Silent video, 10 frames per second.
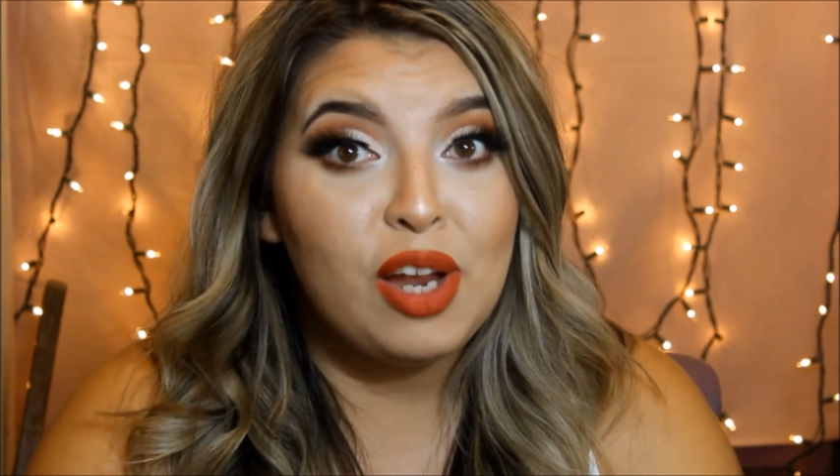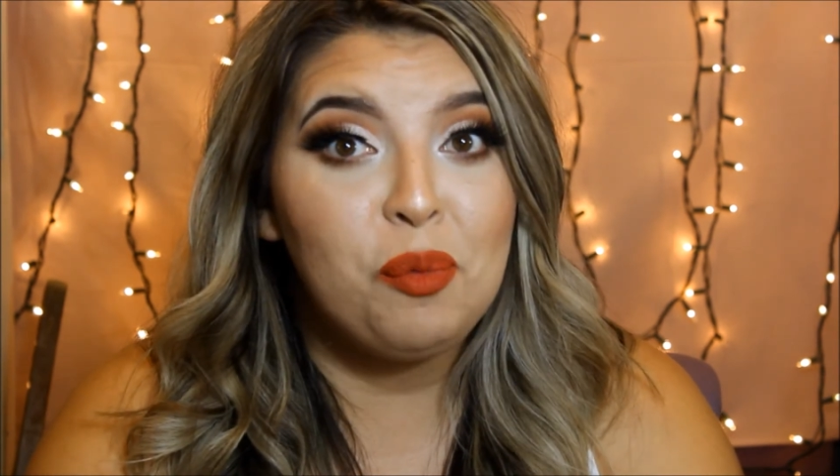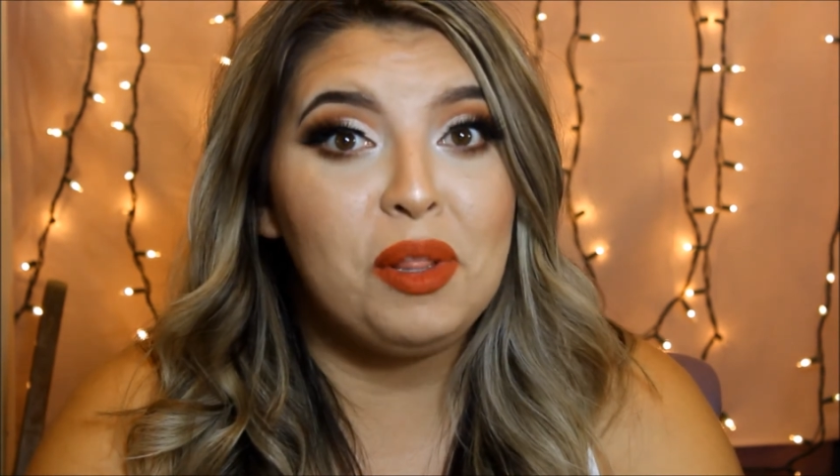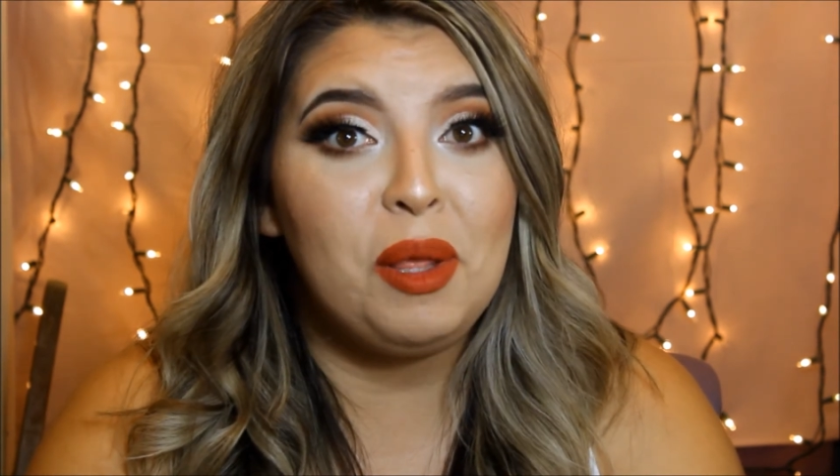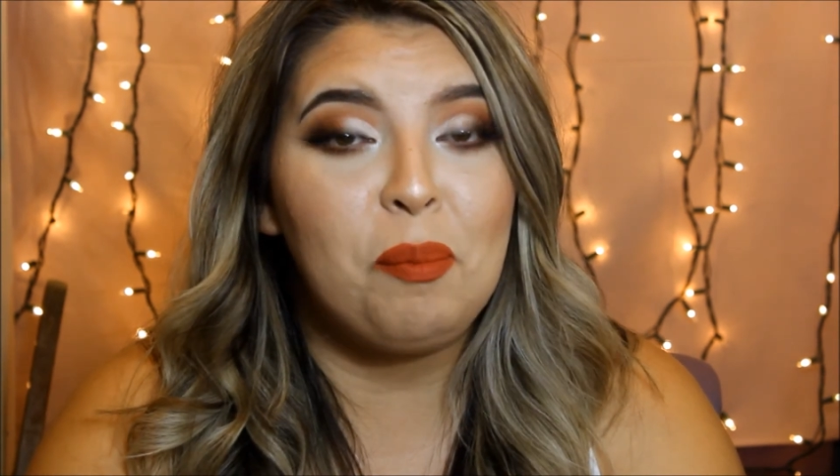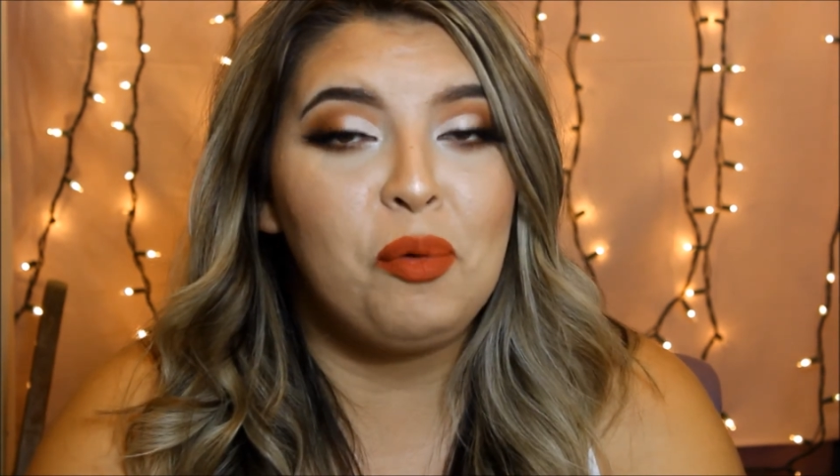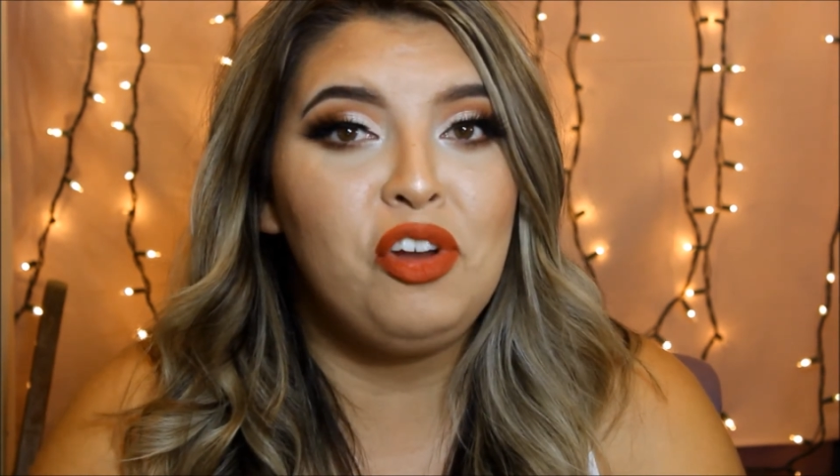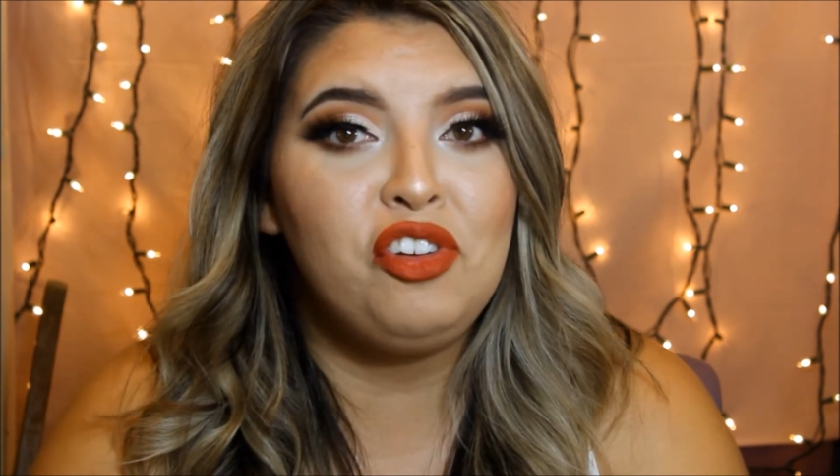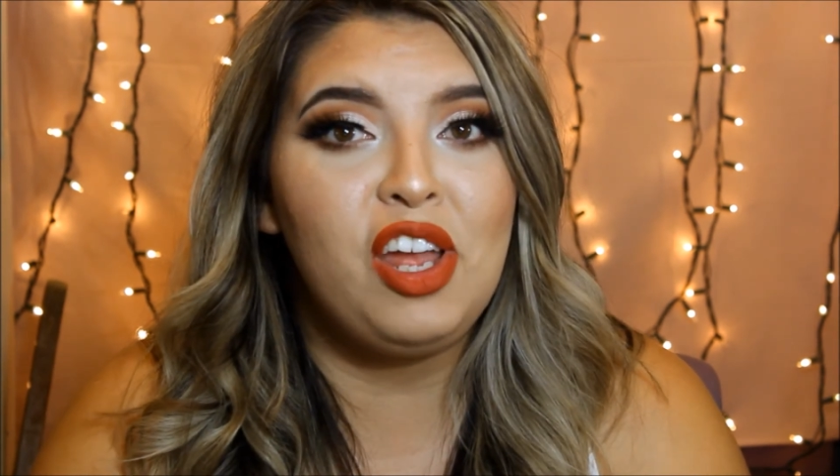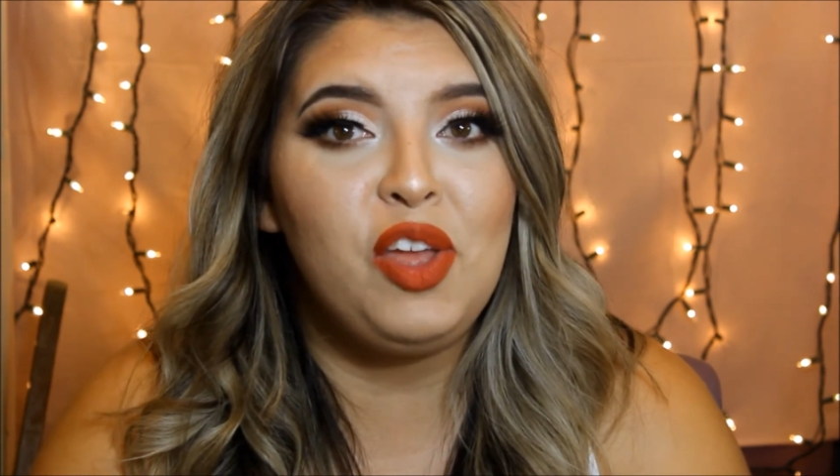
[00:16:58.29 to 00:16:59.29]
I really
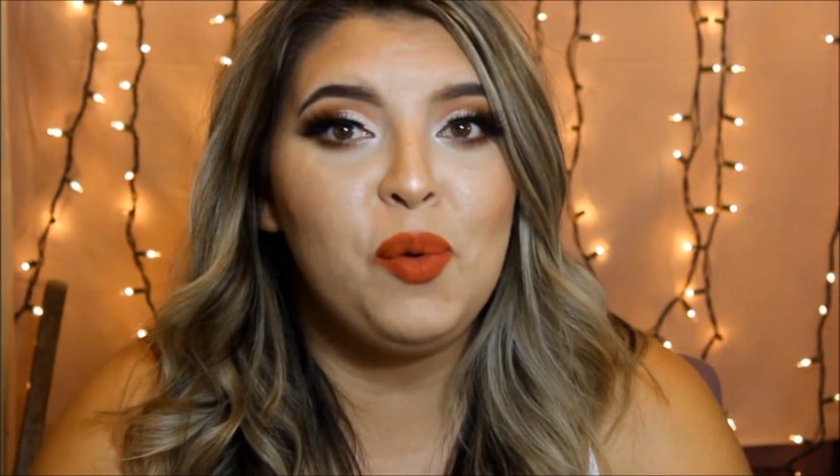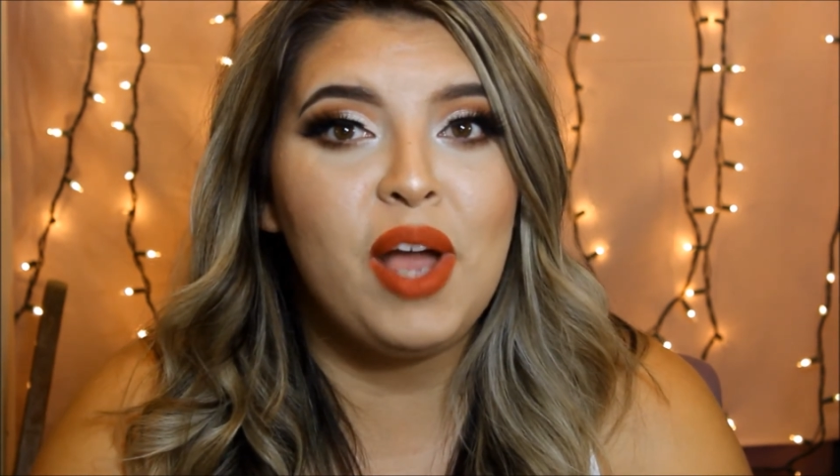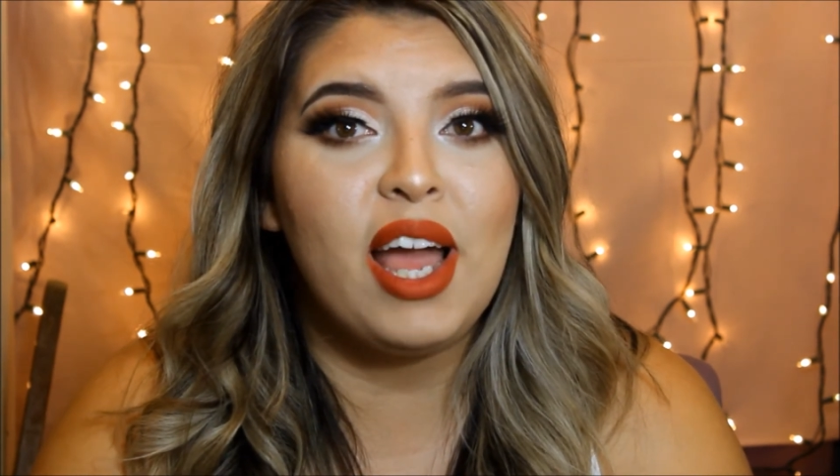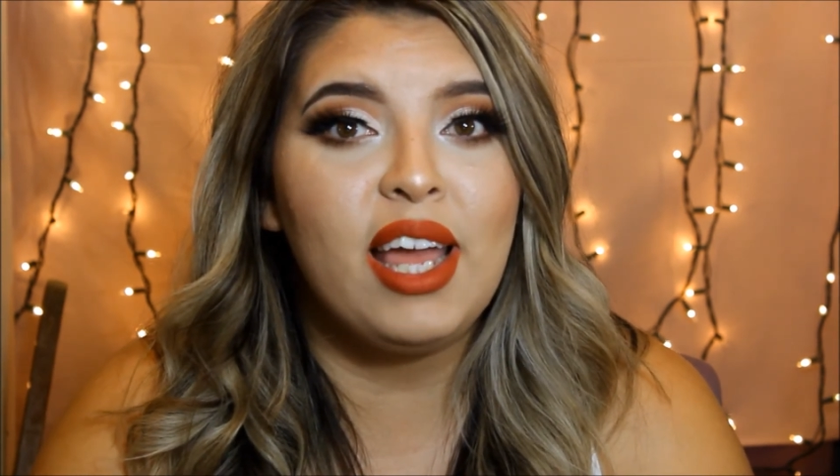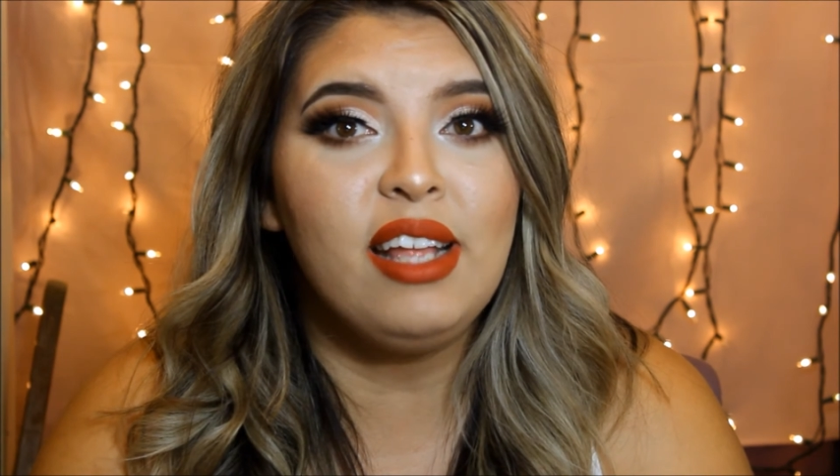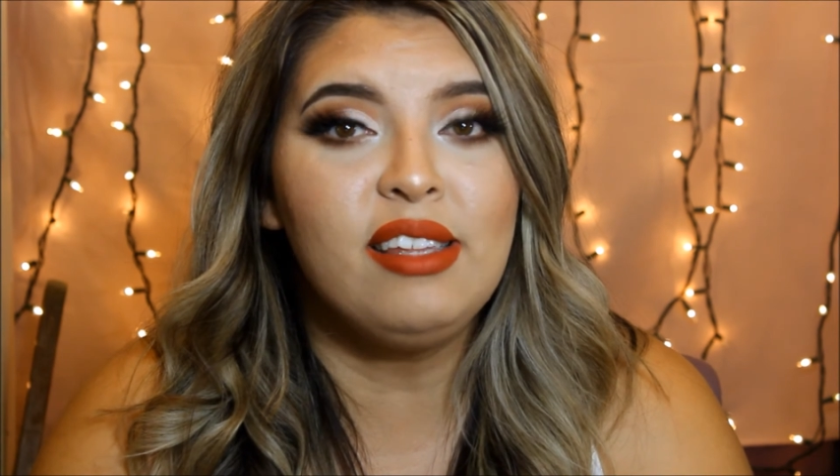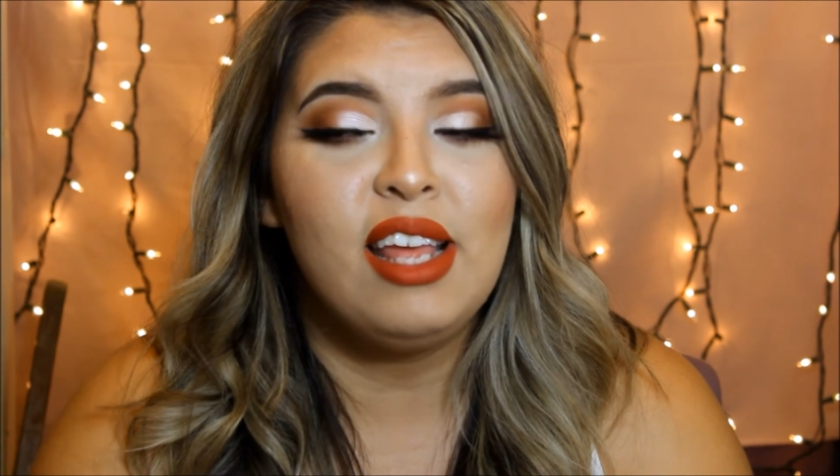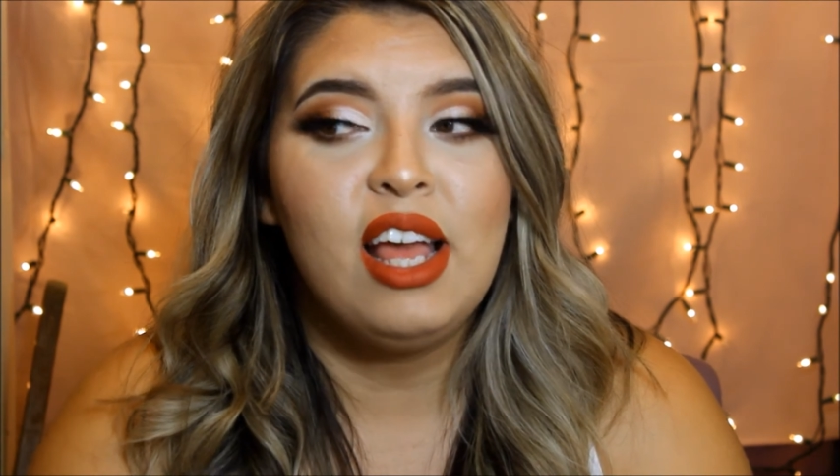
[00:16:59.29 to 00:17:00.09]
appreciate you guys.